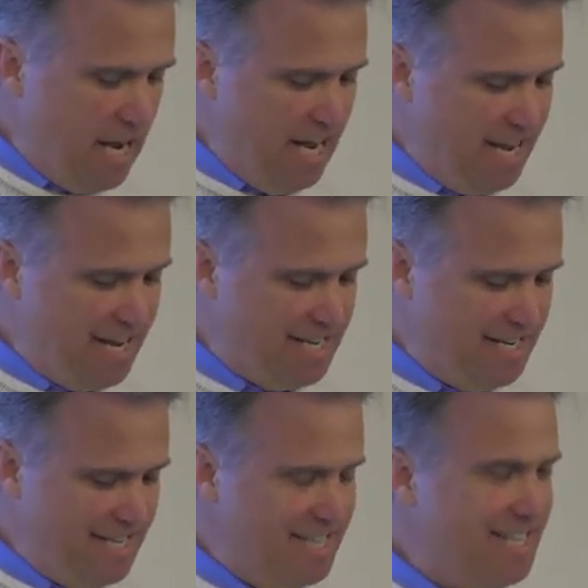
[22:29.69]

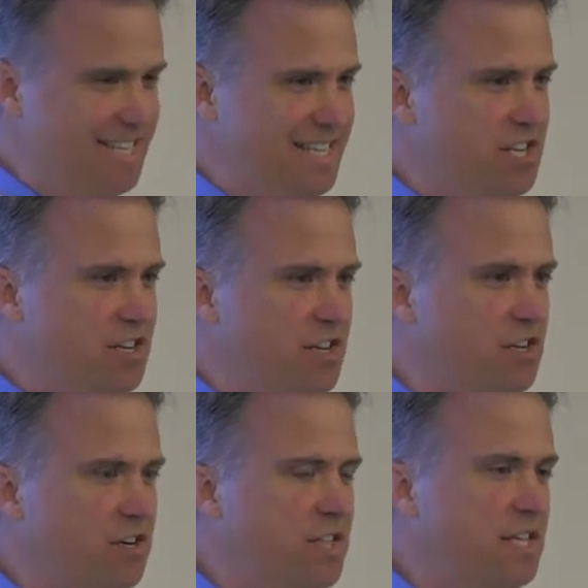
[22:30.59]
And
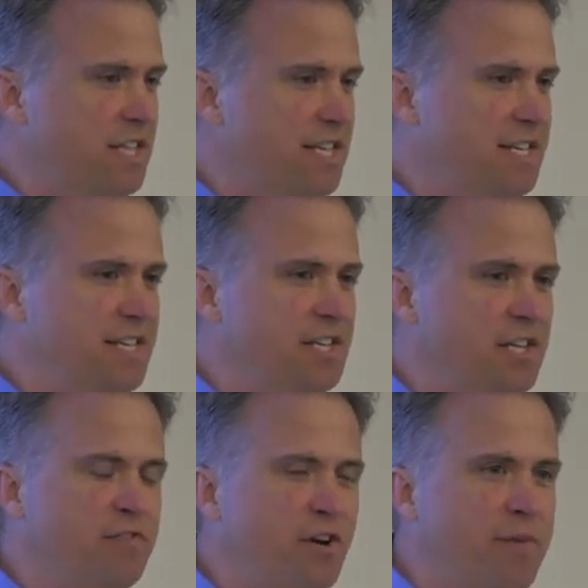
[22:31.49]
you know,
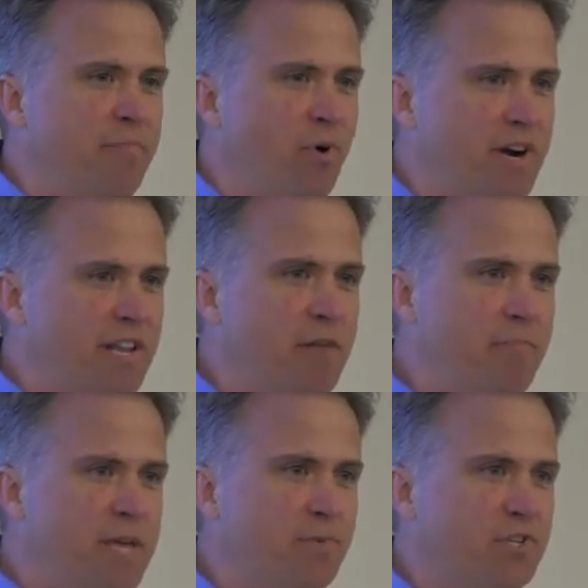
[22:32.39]
it's very important
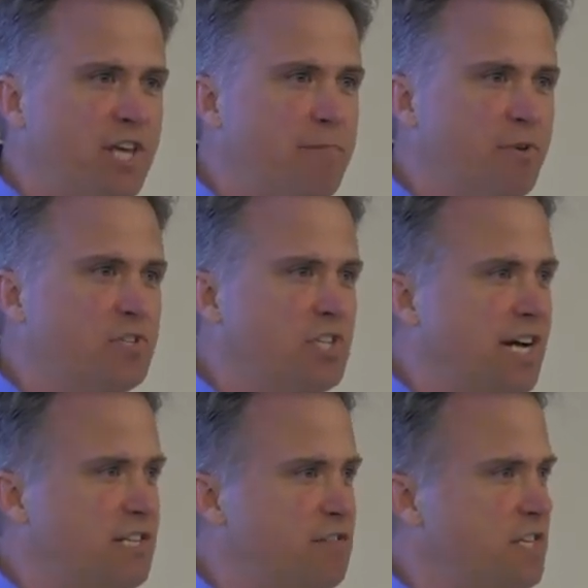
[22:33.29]
that people say both
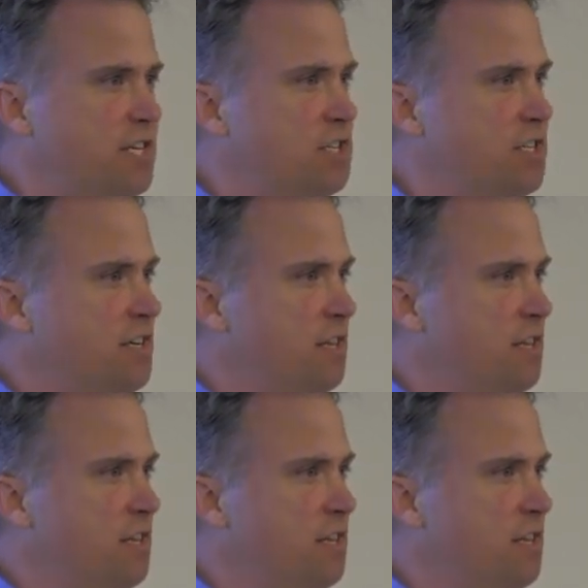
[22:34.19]
sides of this,